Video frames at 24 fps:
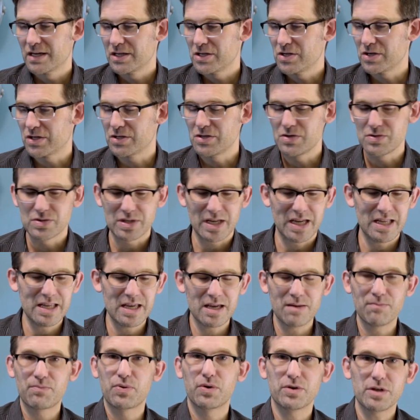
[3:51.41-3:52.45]
You can use
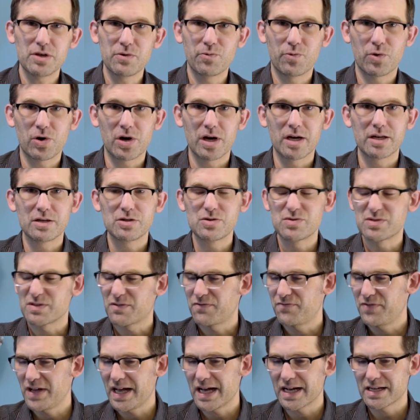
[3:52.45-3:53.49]
any input you want, use
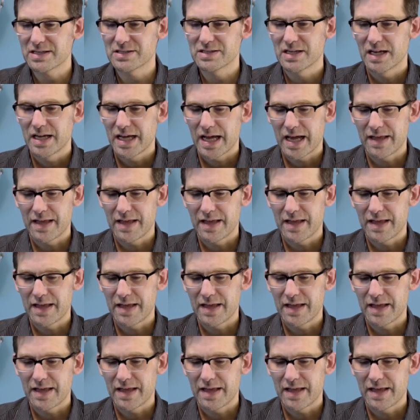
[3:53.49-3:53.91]
effects,